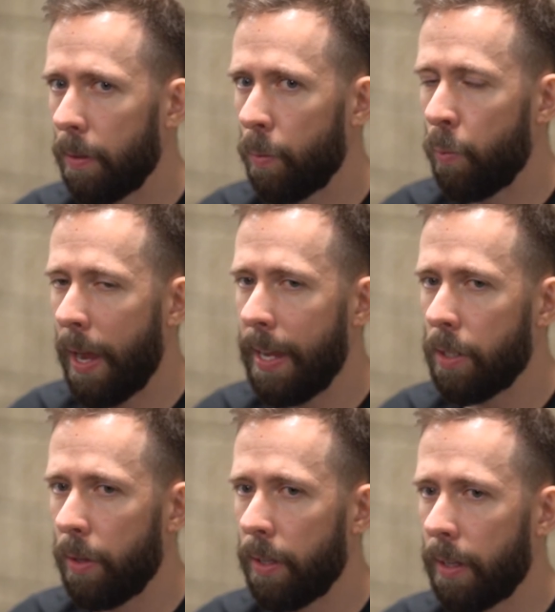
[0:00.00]
right
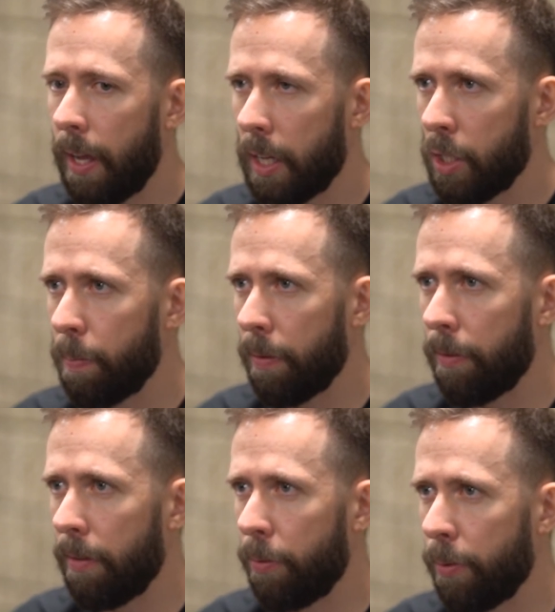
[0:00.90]
on the cusp of
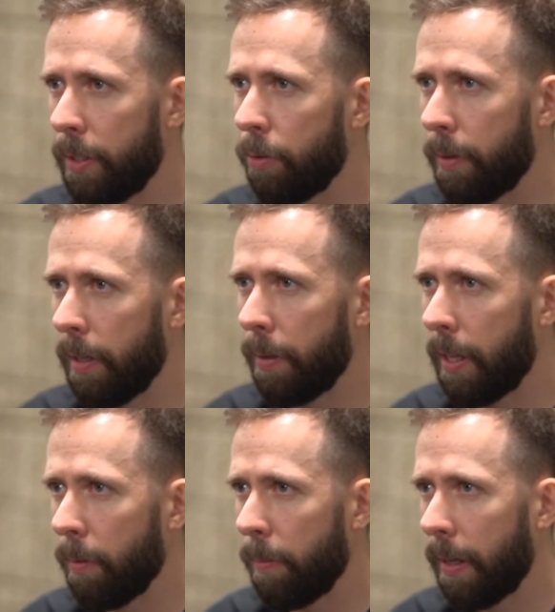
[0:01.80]
when free-to-play
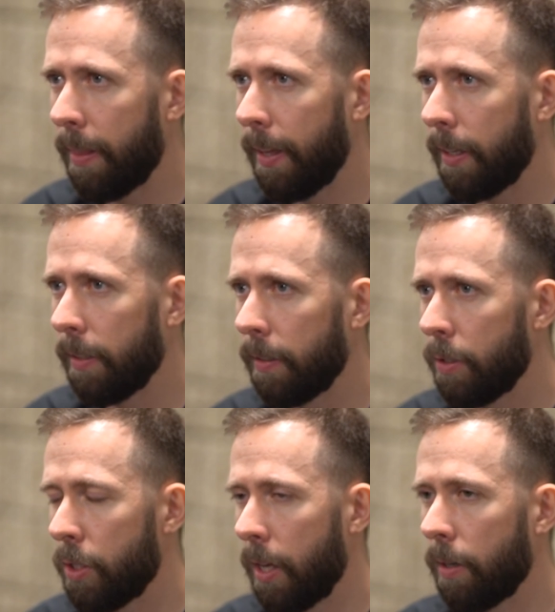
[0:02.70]
became a big thing.
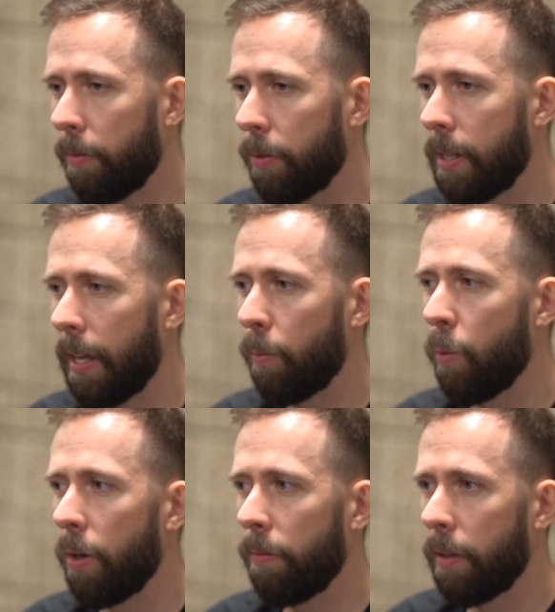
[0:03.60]
StarCraft was like
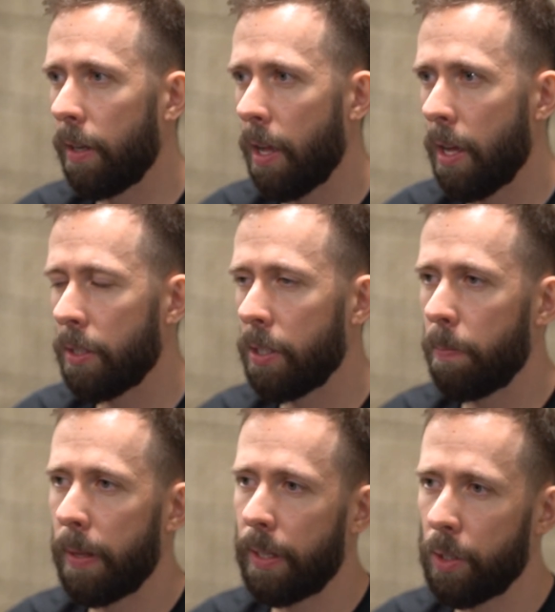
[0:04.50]
one of the last
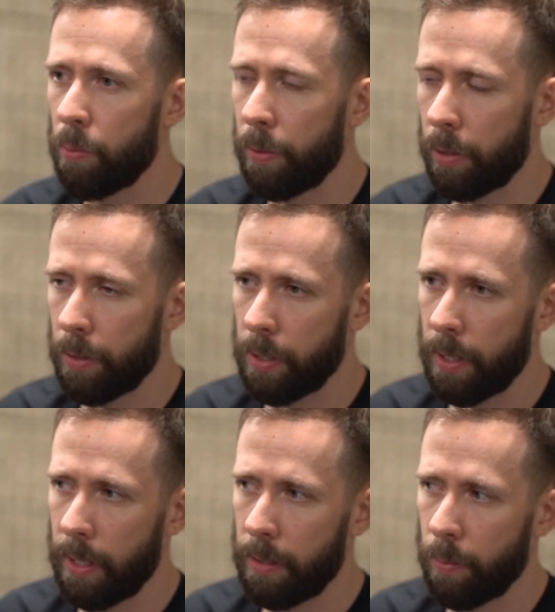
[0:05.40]
big esports
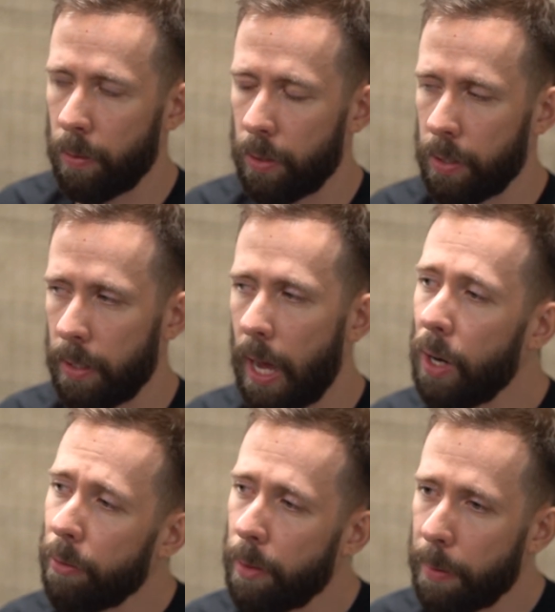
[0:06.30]
that was an
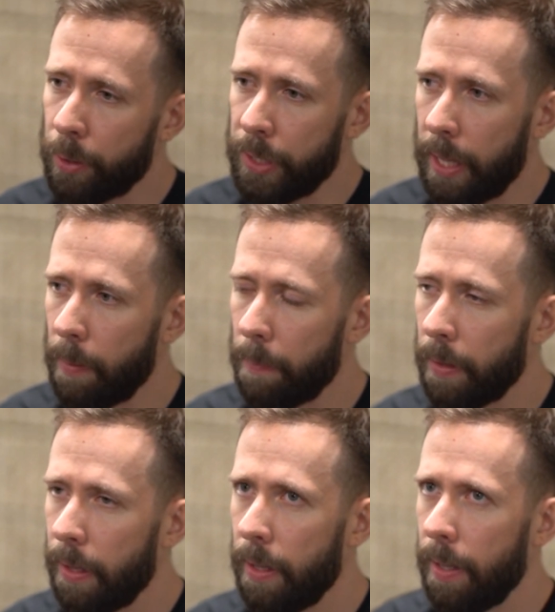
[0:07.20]
out-of-the-box game,
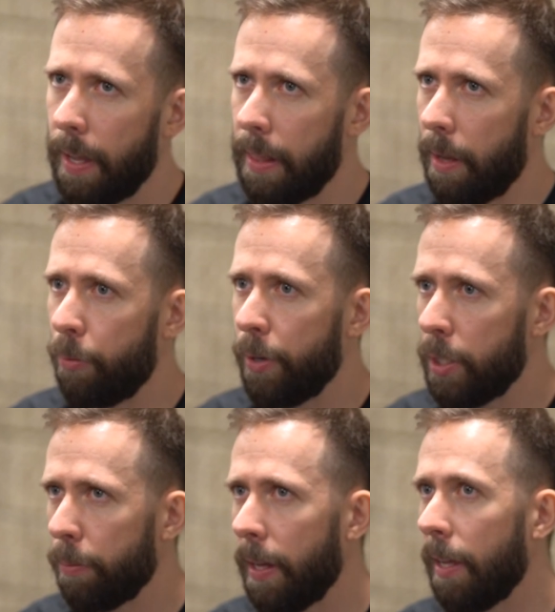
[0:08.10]
and then
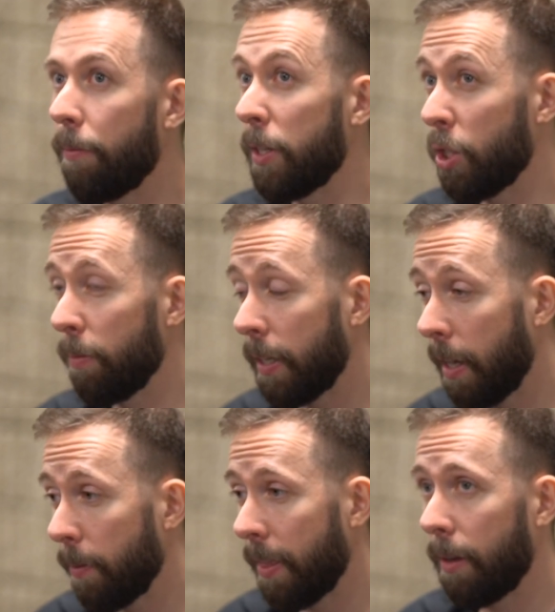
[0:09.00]
free-to-play eventually
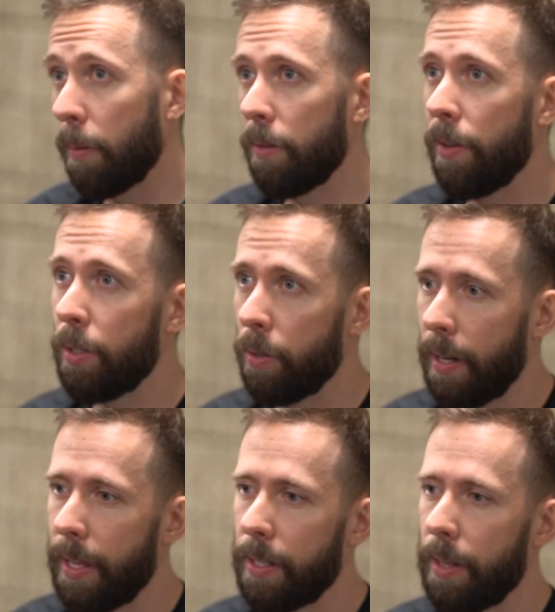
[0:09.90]
became a thing, but way too
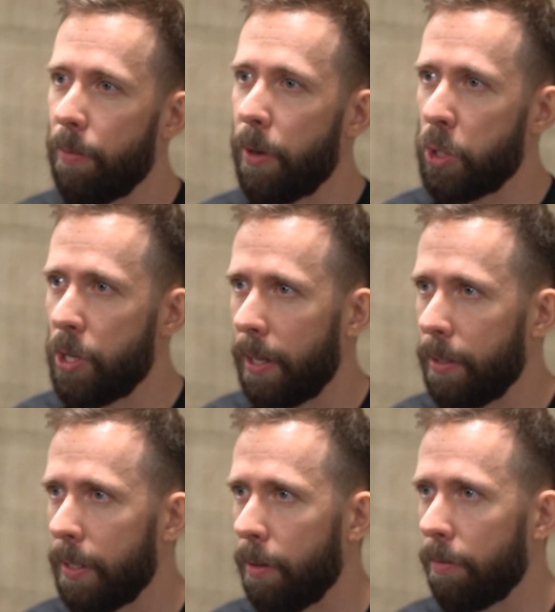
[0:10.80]
late, and the
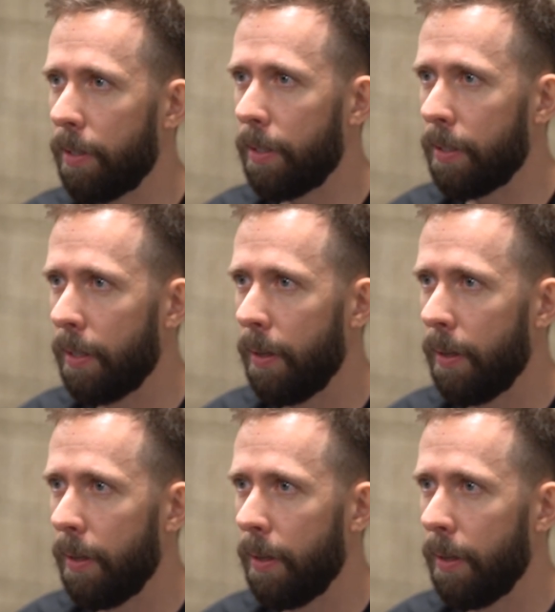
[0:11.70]
functionality of it